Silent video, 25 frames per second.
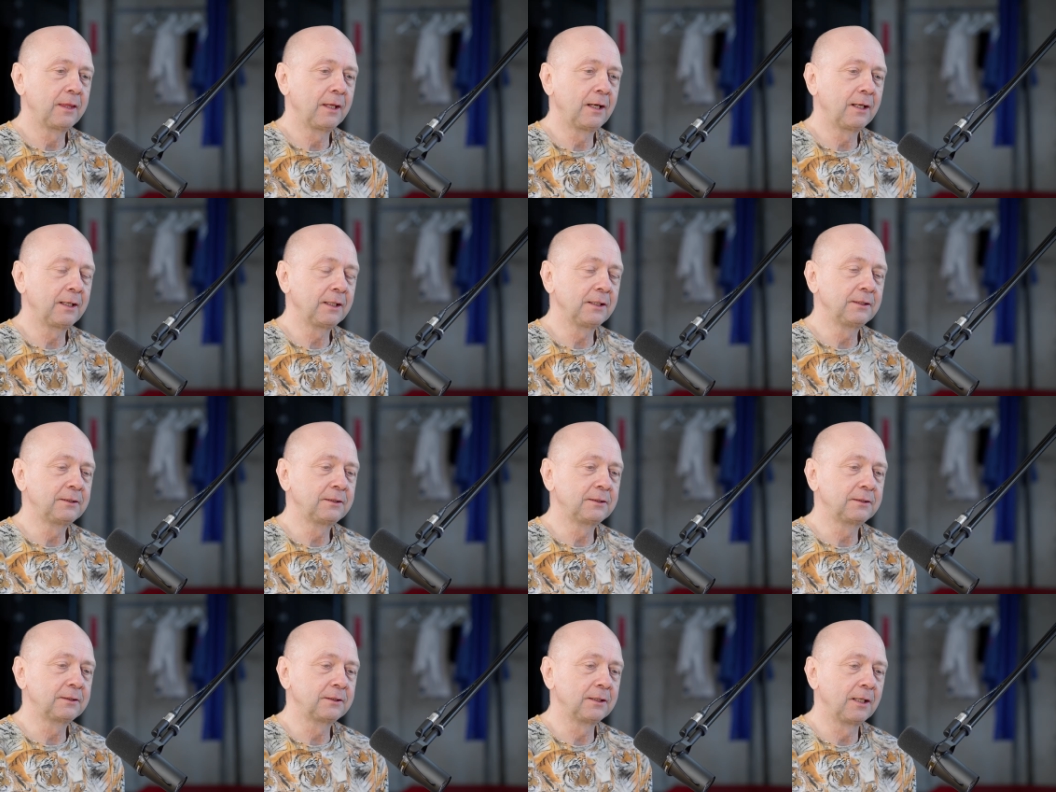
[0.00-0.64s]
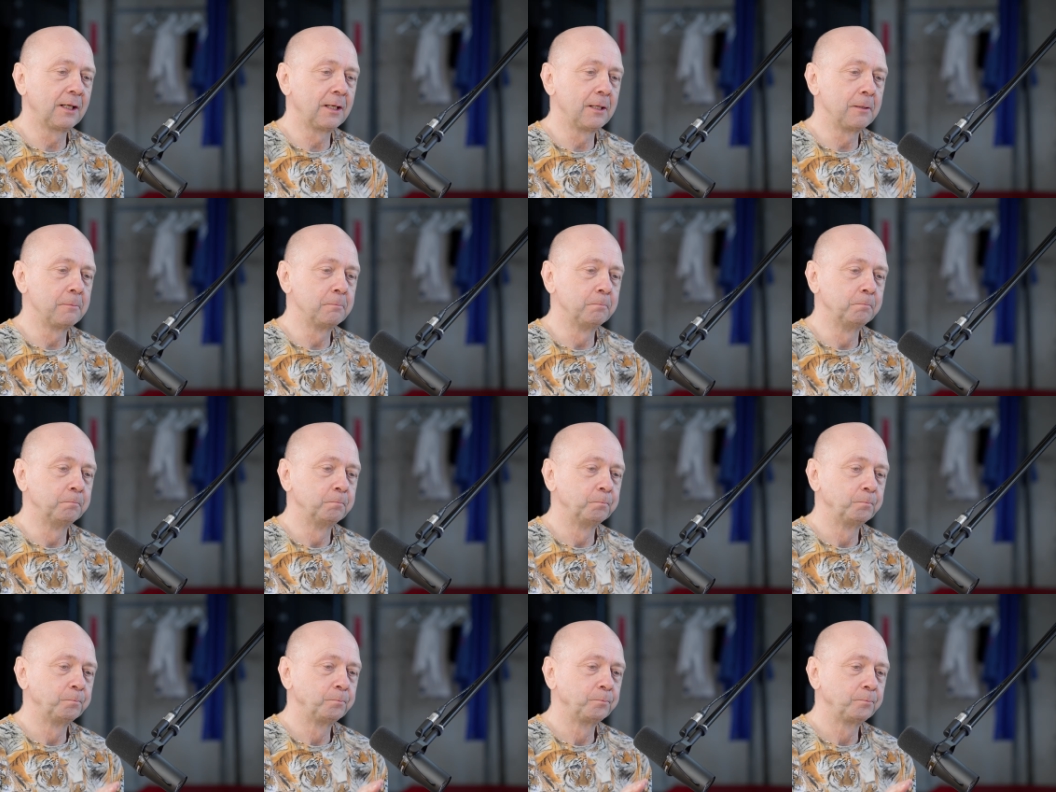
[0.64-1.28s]
there is
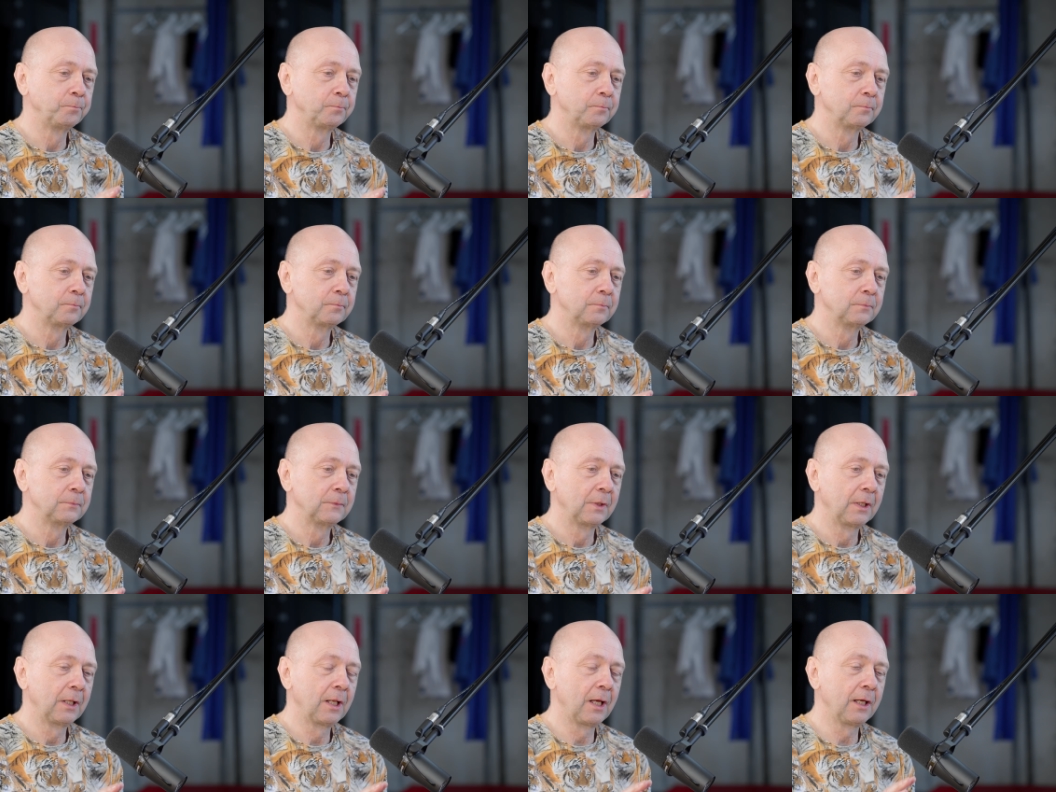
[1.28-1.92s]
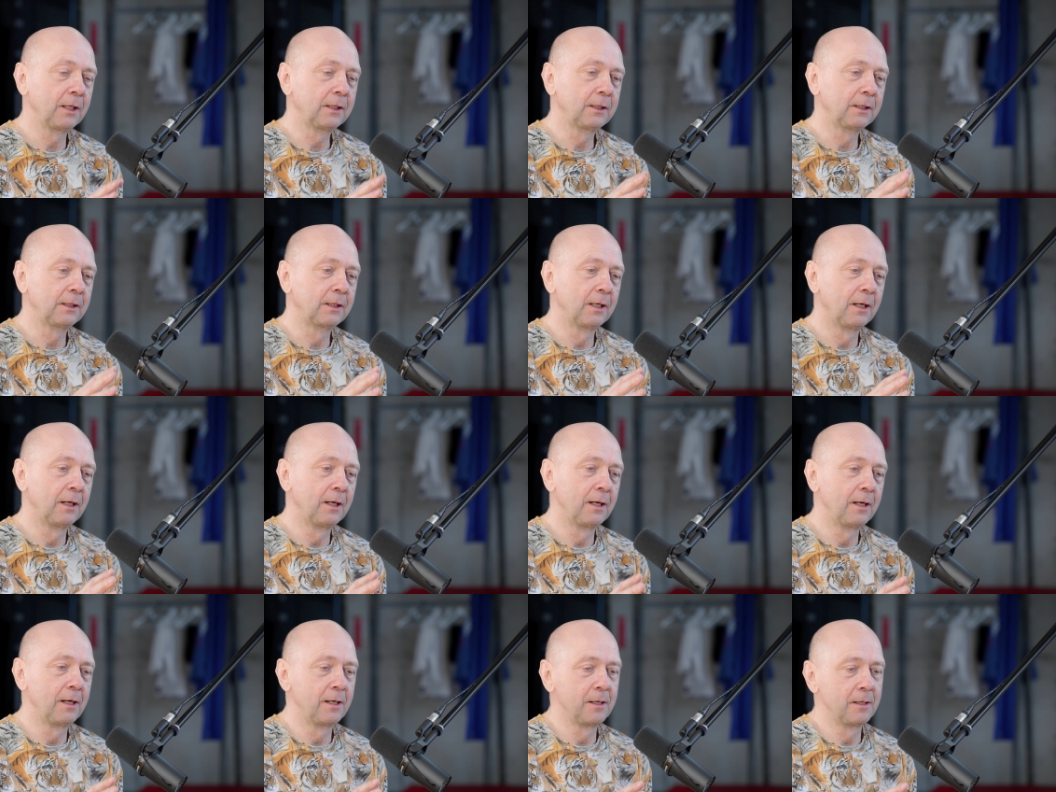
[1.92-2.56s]
um, like
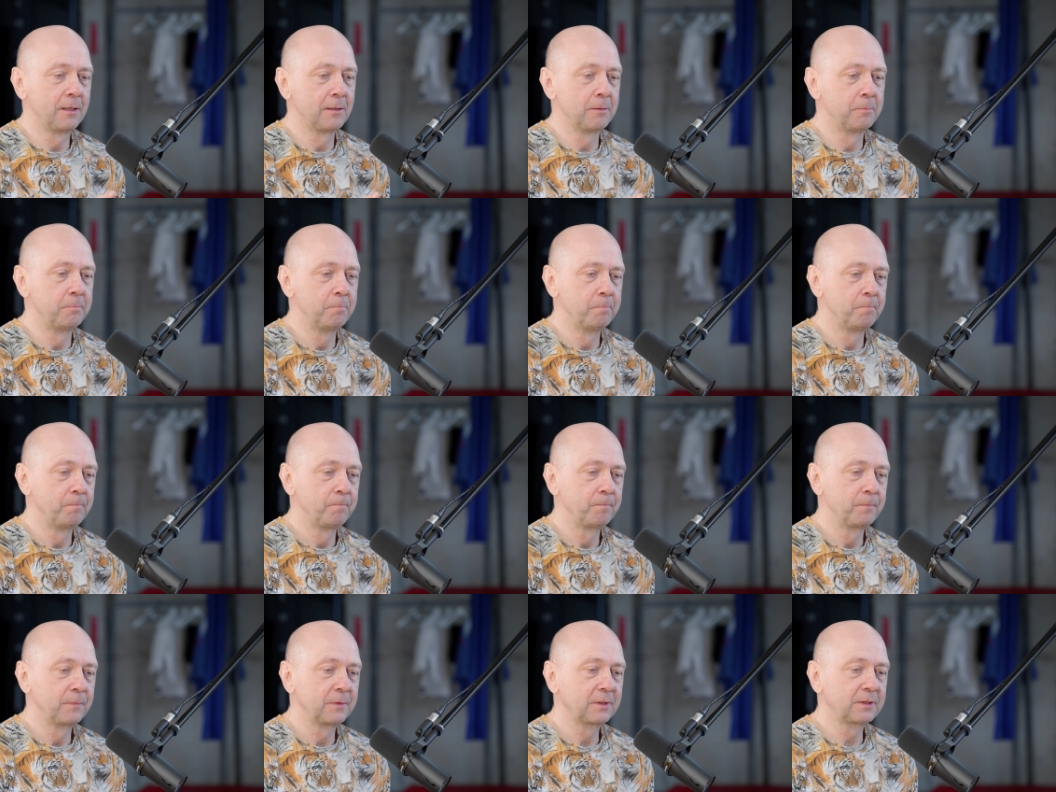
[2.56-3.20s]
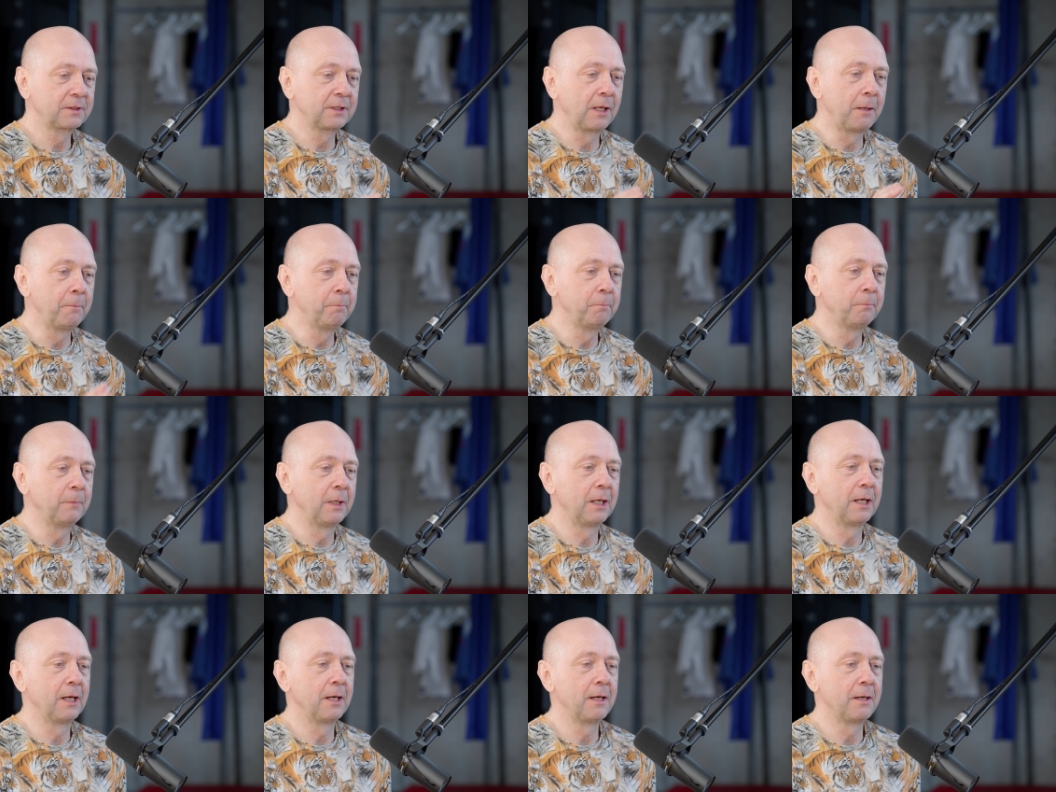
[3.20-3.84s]
uh,
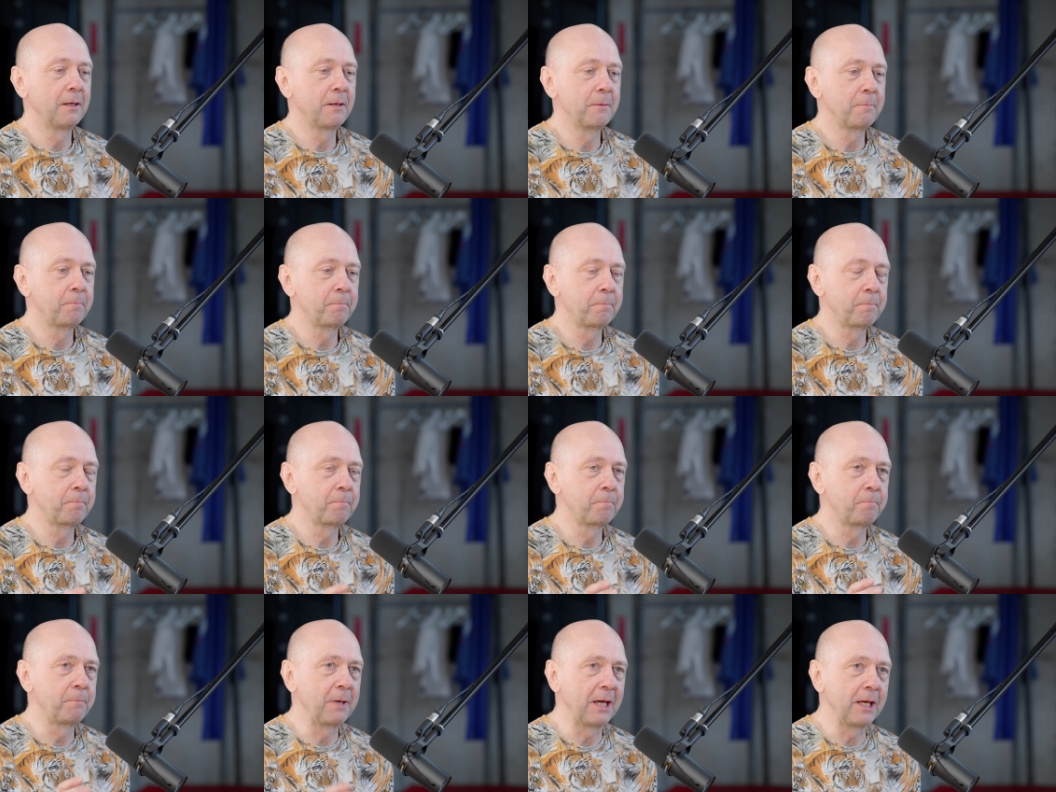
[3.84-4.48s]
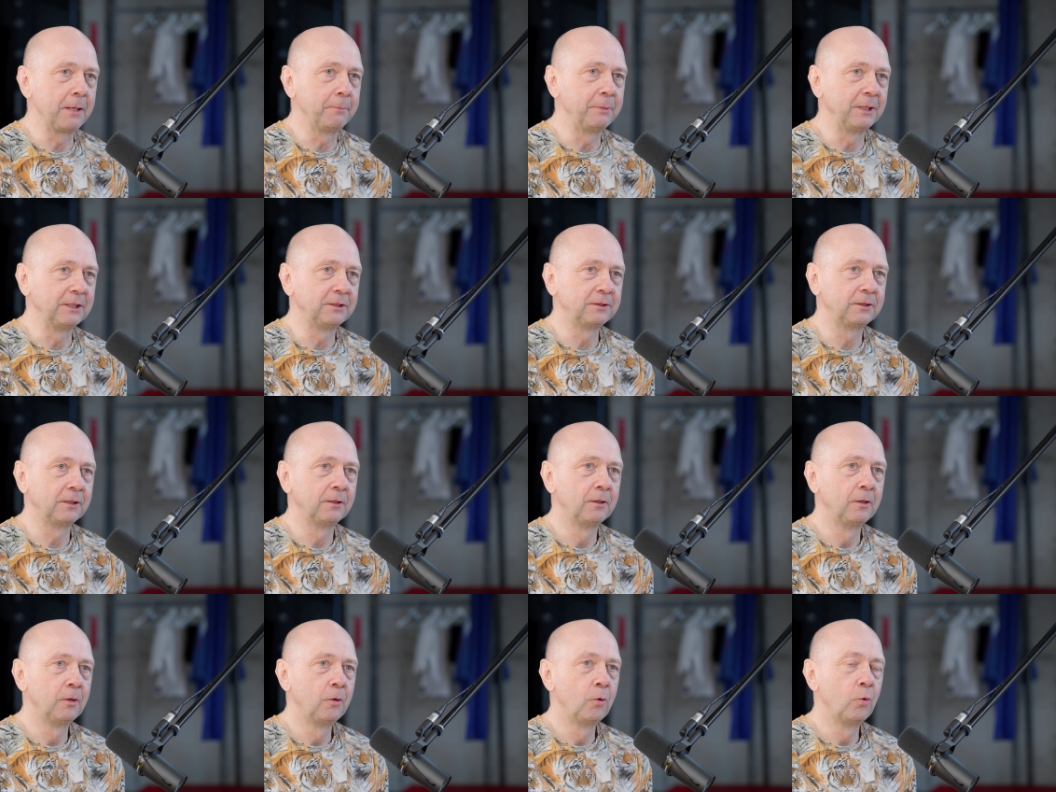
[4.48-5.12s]
some uh,
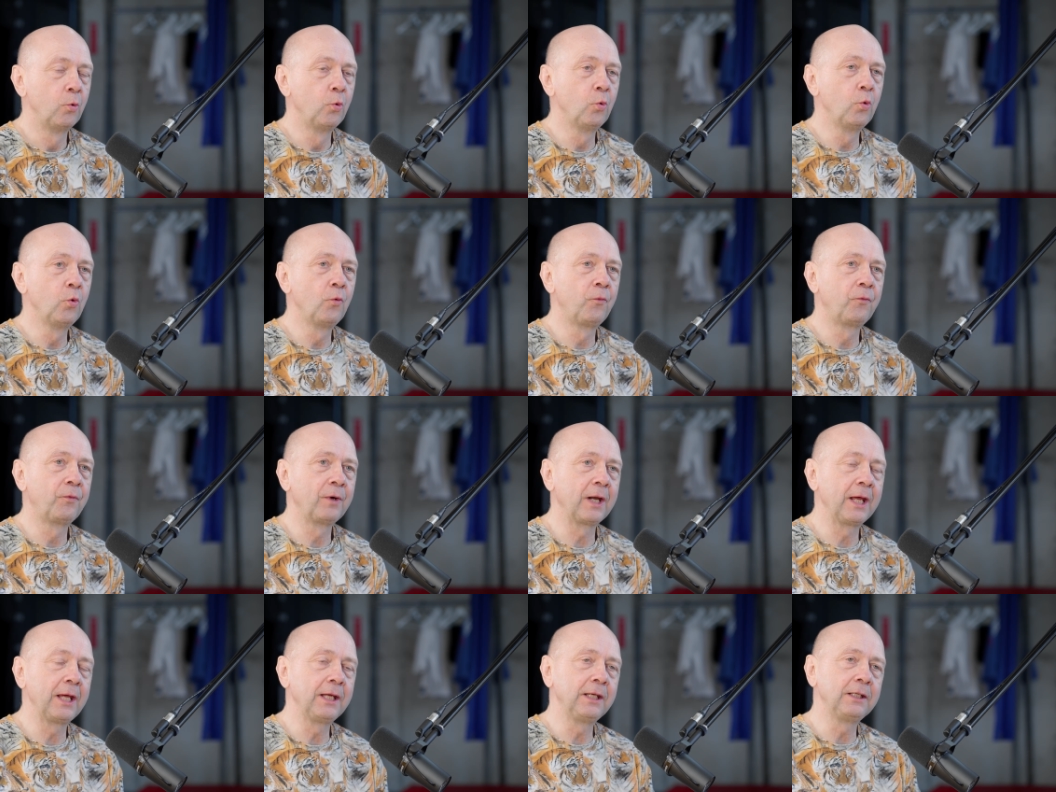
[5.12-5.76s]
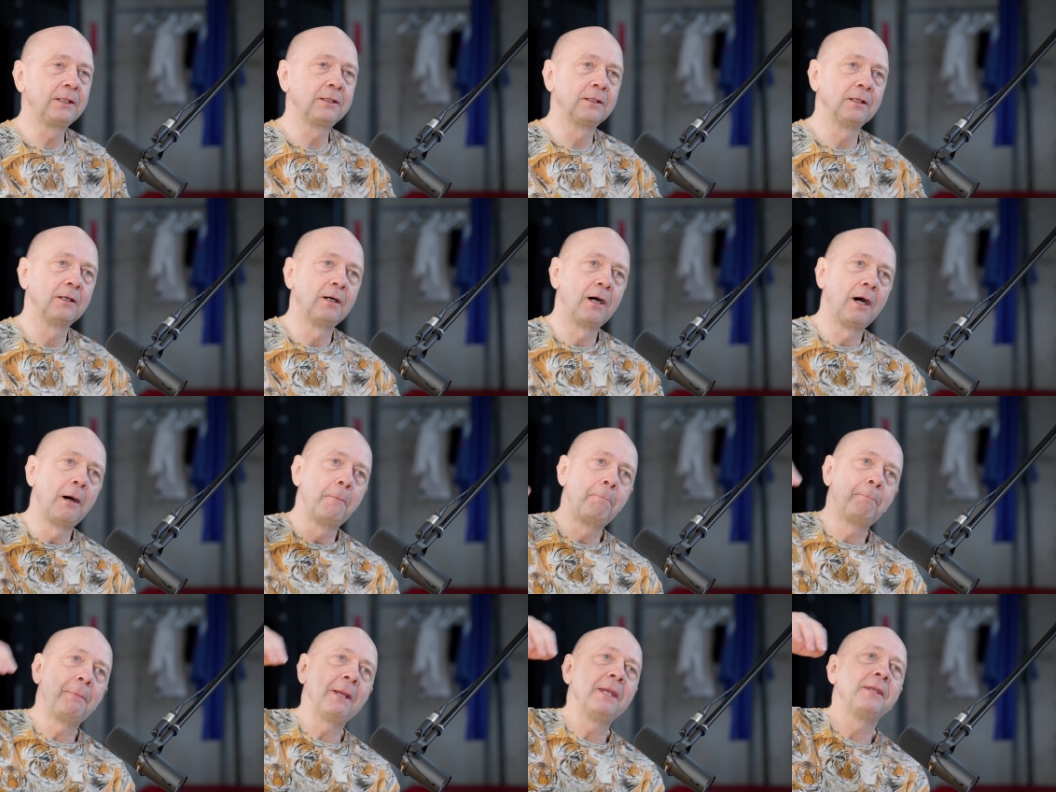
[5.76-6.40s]
babies who afraid
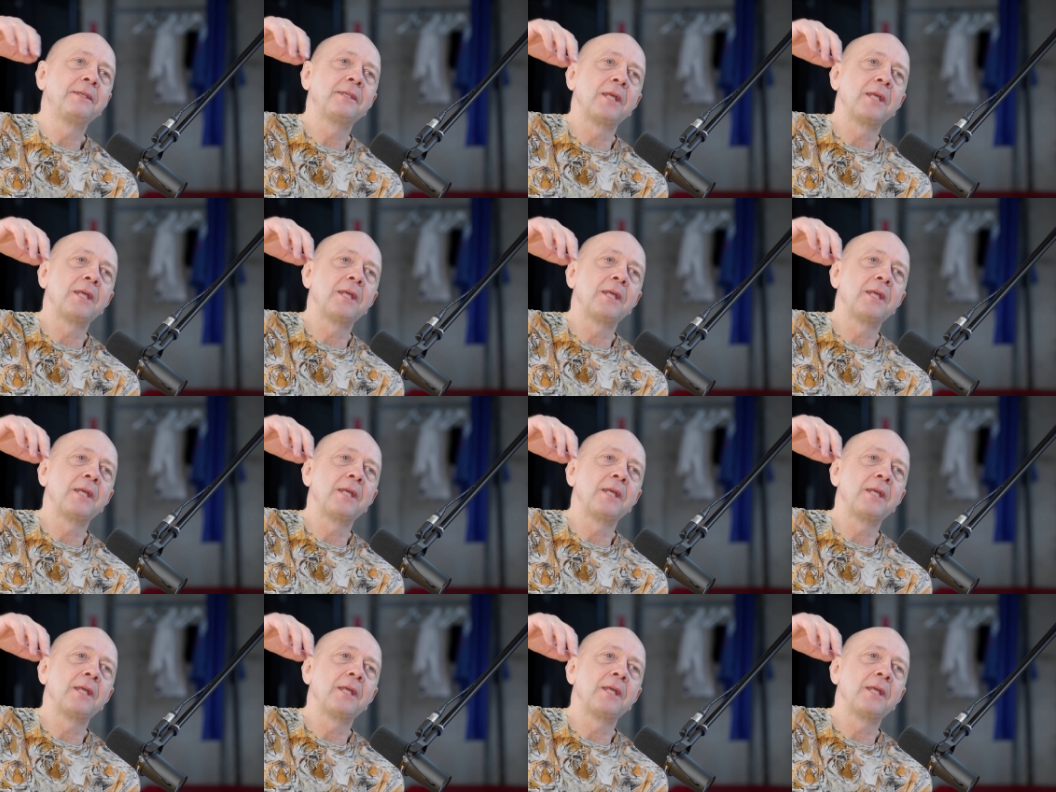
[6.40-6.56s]
up and